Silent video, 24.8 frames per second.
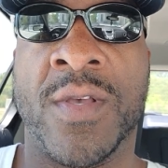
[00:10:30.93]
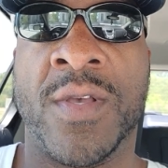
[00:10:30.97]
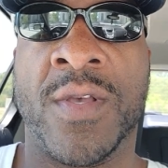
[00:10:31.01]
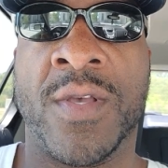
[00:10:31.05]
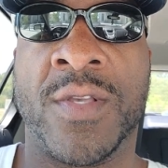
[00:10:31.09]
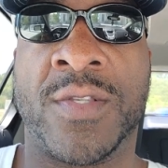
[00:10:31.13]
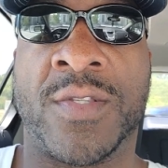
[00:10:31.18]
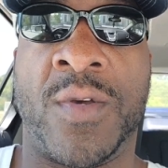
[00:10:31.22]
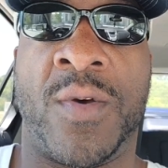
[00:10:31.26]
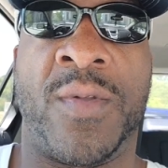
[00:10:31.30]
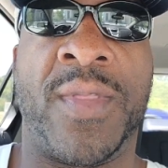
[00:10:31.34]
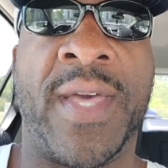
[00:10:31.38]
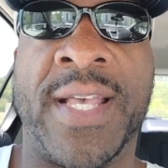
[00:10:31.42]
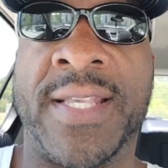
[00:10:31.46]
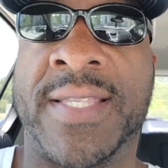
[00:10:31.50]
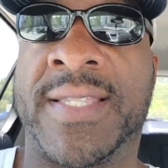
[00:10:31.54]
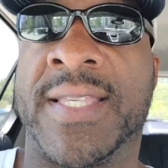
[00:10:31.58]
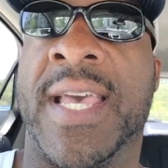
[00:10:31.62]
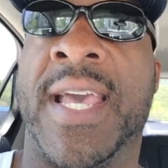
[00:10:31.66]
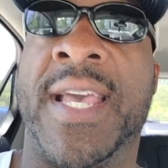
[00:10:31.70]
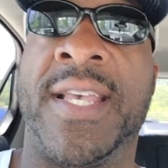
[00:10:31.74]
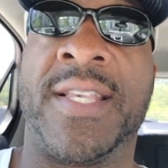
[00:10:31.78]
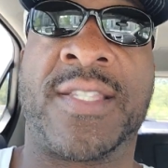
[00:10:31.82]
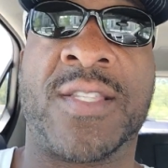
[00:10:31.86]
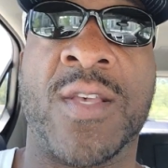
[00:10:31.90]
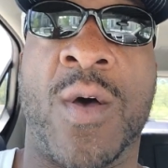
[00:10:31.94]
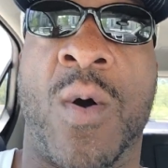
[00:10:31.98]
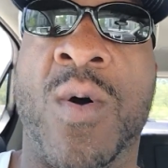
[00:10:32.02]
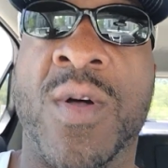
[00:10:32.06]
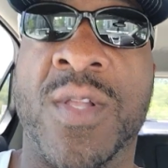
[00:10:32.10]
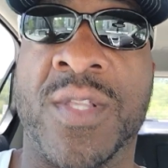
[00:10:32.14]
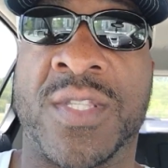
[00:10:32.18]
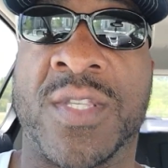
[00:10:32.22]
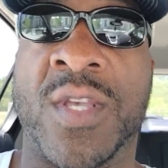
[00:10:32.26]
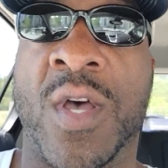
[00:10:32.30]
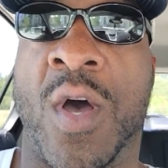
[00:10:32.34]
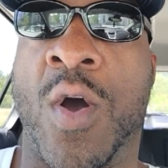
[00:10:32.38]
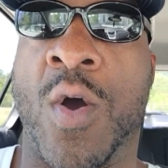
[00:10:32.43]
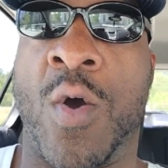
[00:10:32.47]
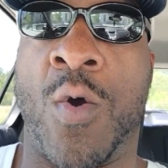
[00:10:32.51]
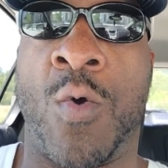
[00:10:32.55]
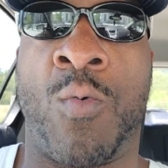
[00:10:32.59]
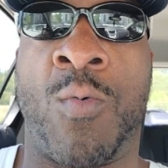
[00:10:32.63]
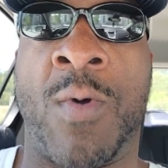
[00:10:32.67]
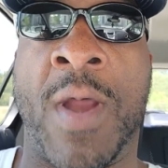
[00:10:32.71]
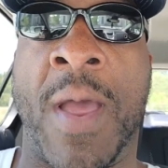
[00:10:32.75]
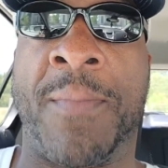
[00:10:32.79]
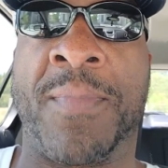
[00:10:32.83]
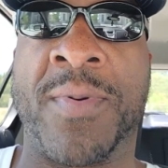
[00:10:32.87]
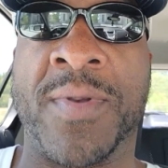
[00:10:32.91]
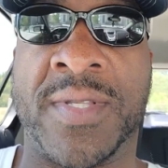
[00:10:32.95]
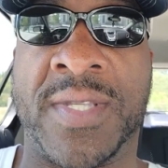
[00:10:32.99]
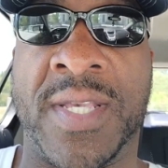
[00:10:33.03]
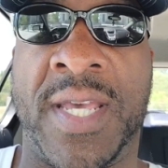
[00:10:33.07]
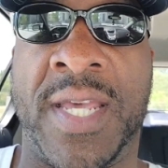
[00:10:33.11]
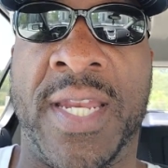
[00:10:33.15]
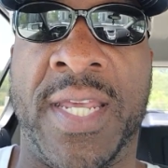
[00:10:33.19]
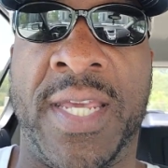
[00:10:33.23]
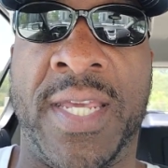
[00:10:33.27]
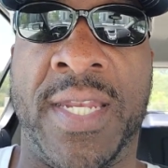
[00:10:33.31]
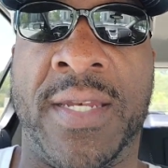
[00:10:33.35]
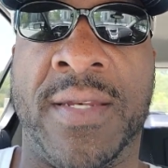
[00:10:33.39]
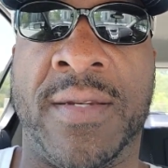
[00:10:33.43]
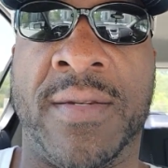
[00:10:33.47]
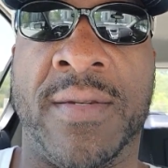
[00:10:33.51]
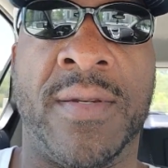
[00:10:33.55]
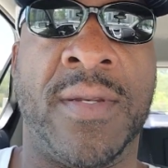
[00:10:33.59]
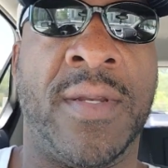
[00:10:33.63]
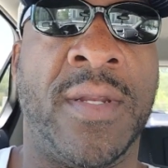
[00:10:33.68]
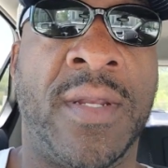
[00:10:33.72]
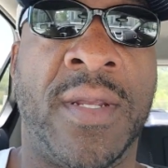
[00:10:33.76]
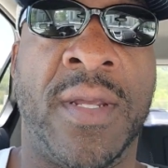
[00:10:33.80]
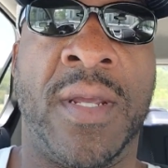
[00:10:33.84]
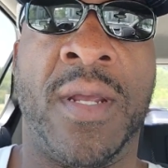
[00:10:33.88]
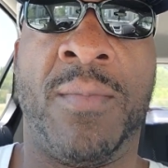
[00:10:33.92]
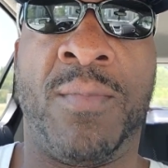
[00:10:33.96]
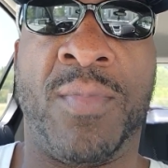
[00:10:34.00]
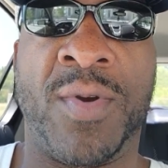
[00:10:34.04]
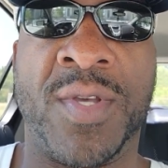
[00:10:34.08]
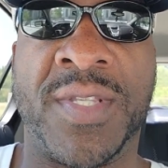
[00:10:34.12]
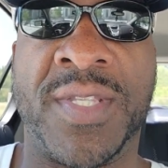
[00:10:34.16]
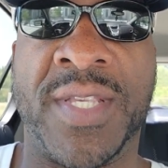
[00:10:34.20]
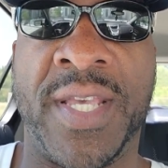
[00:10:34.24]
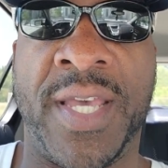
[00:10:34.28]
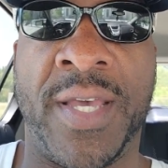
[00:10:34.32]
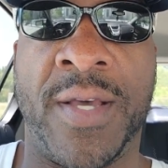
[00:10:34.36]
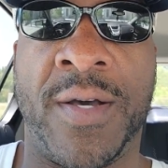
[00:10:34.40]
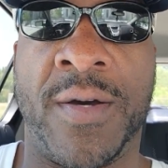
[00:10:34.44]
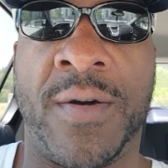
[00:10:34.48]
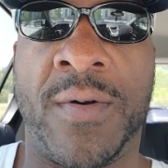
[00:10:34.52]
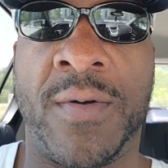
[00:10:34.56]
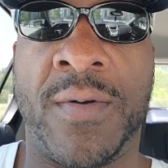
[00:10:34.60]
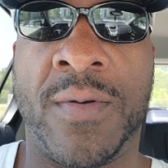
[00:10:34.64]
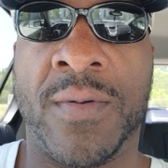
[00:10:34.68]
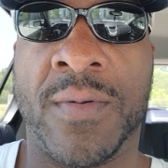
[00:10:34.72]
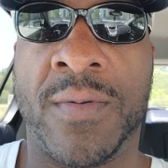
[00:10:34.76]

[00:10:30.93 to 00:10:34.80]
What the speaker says: So they say so-and-so representing Brazil.